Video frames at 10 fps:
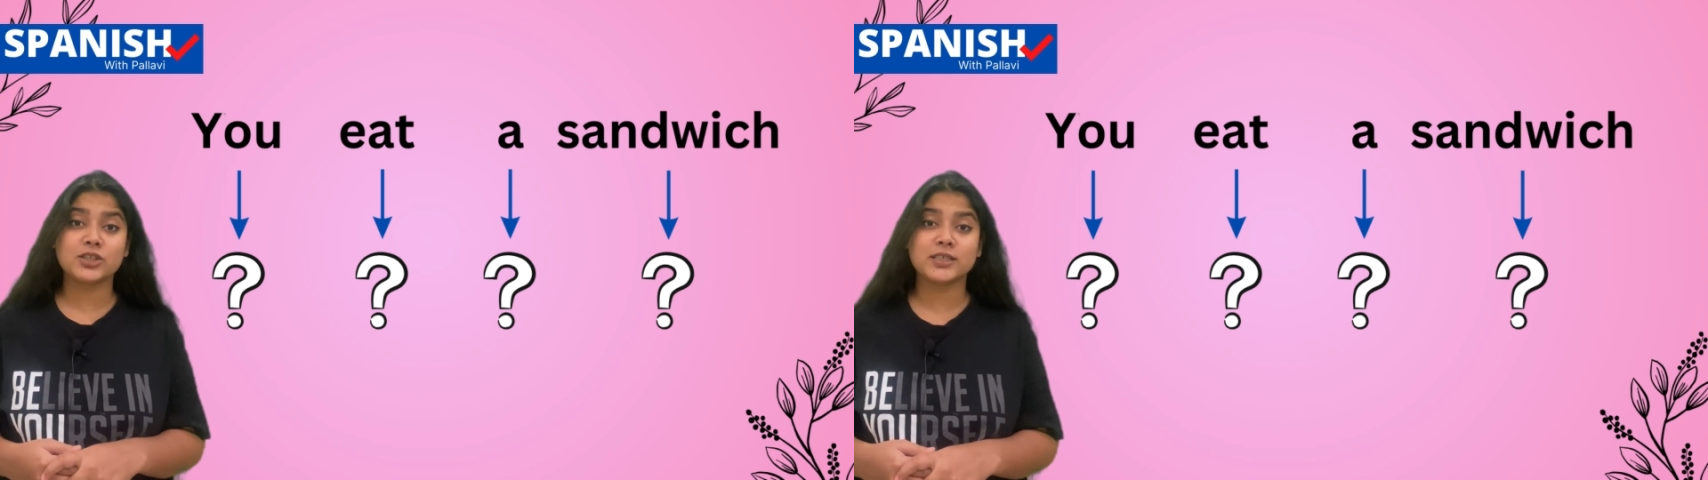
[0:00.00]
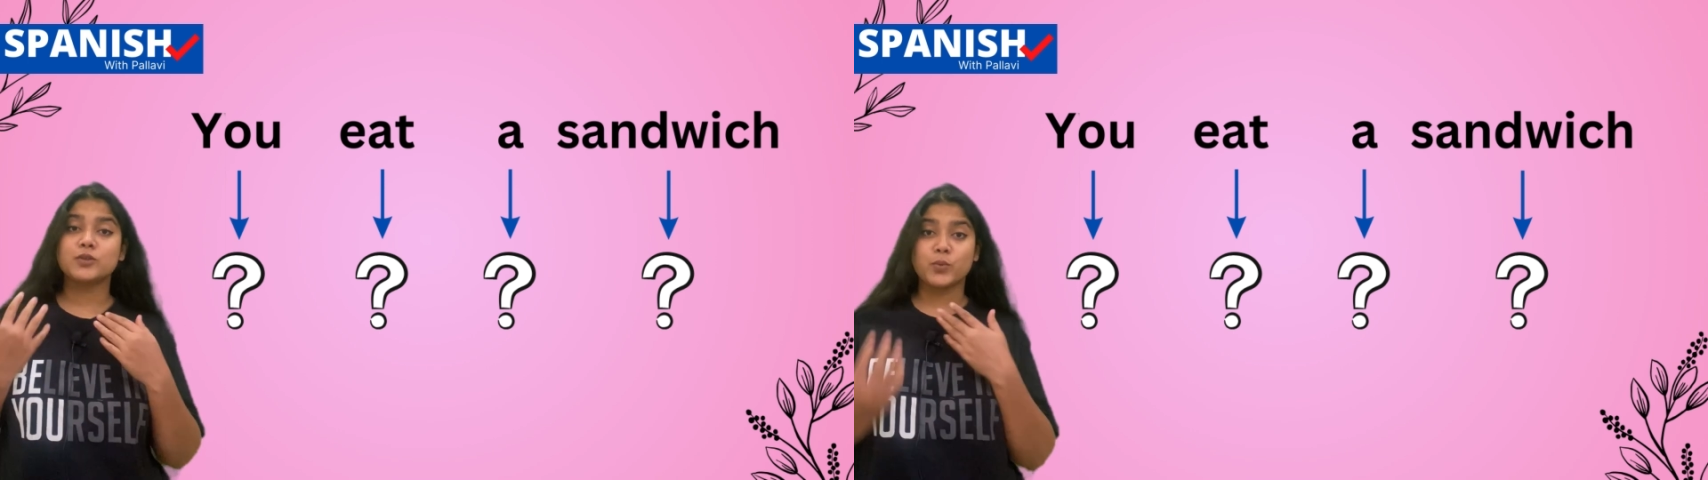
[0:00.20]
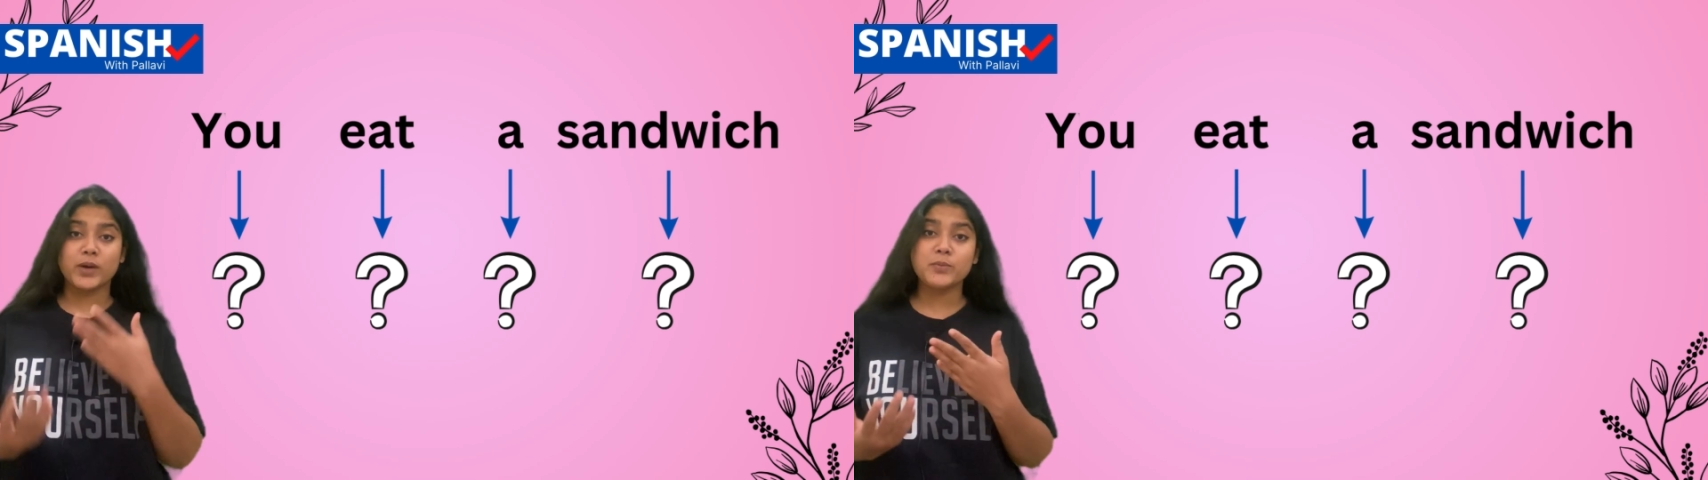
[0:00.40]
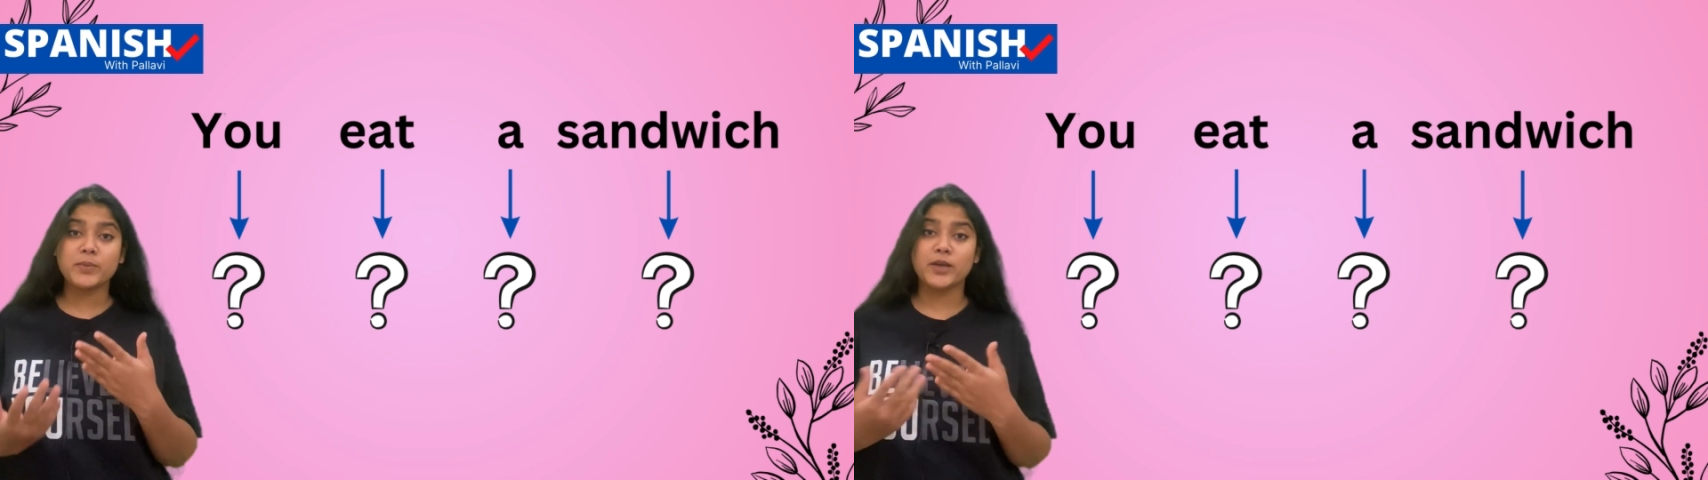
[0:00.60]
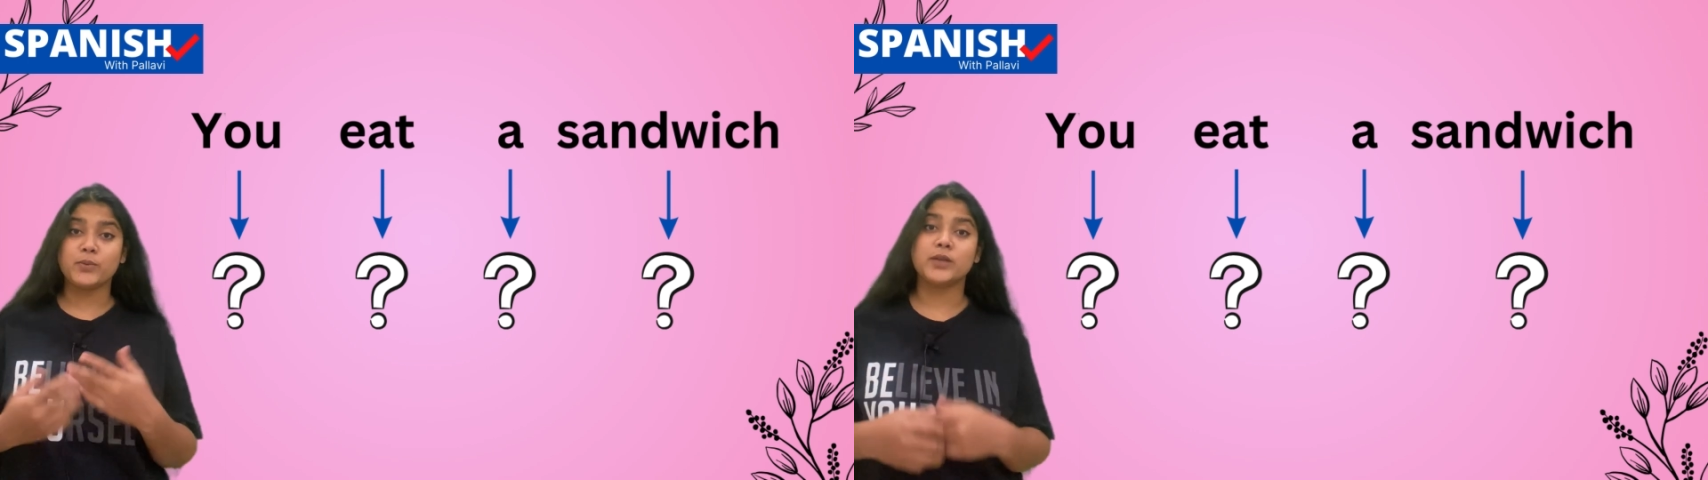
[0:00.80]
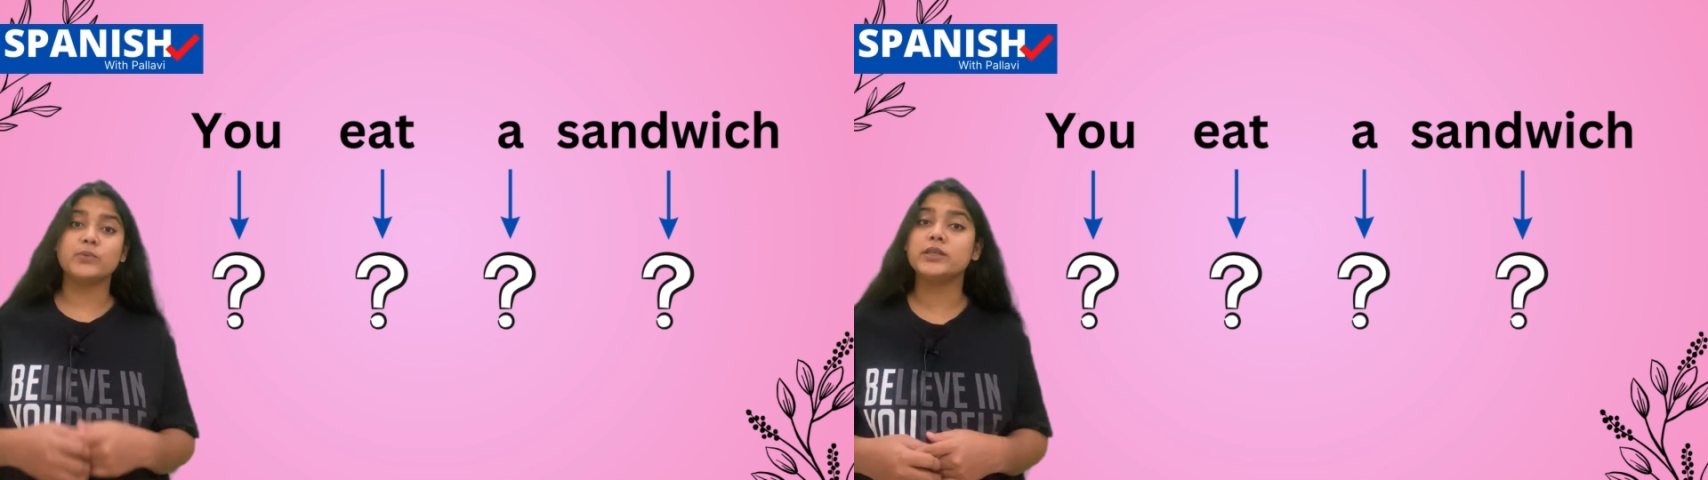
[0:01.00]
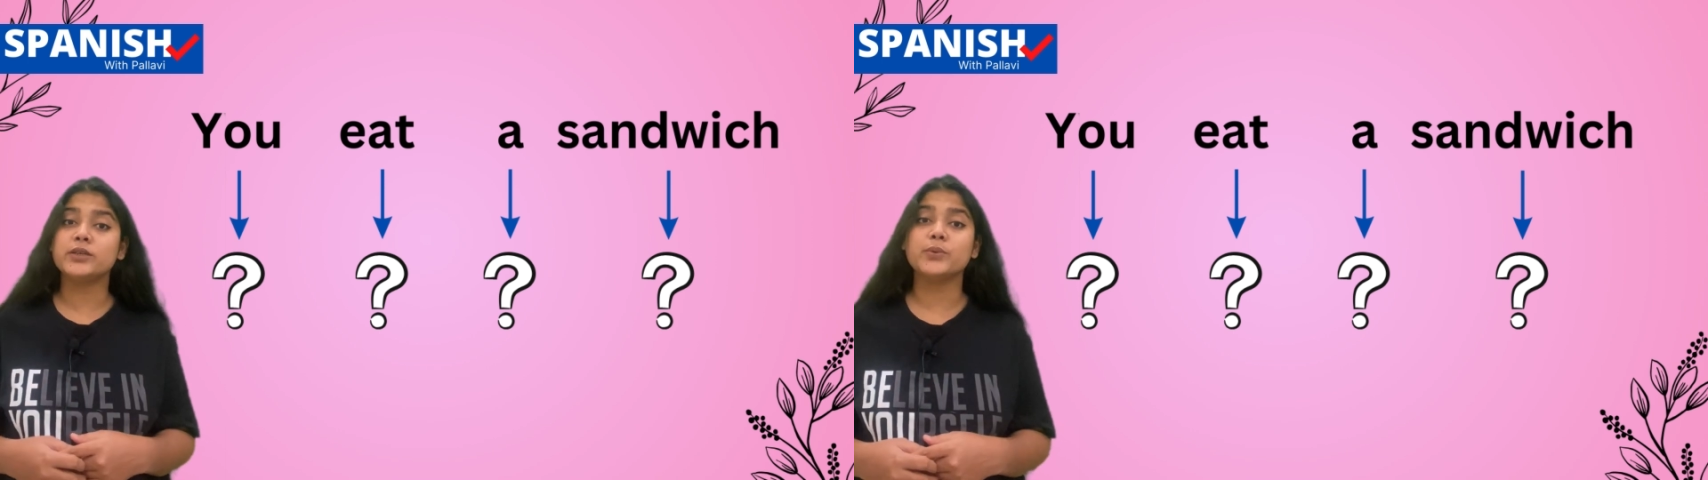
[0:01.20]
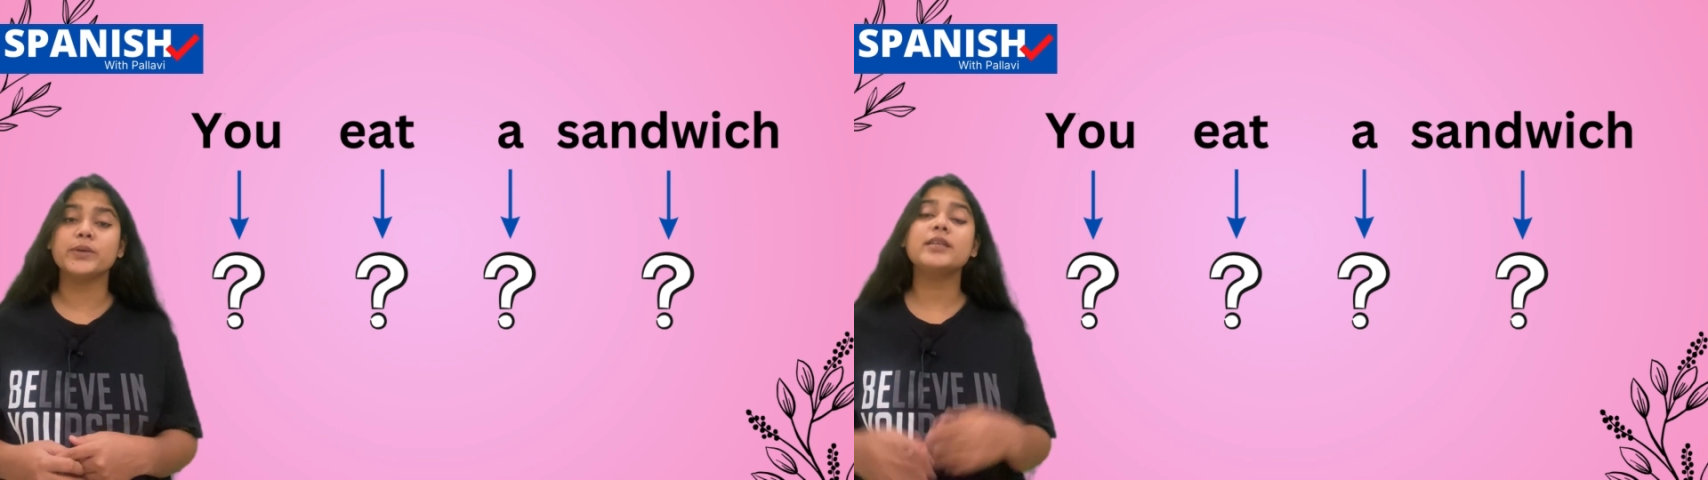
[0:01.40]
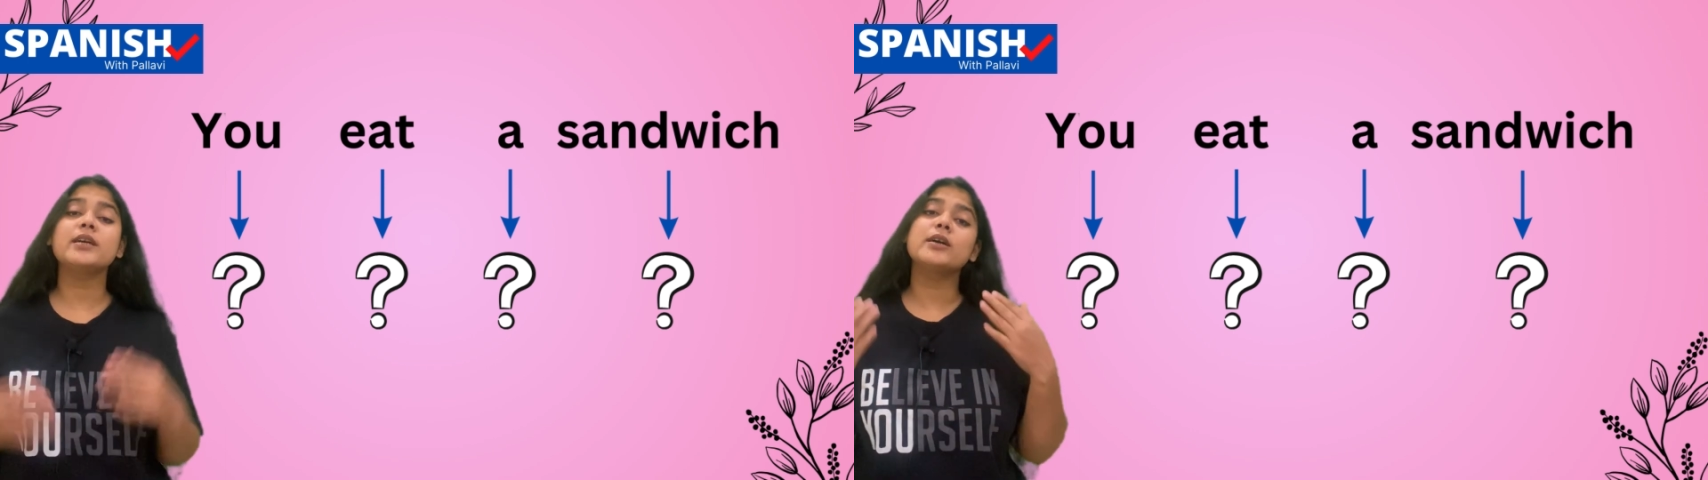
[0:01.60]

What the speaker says: One by one we'll do it.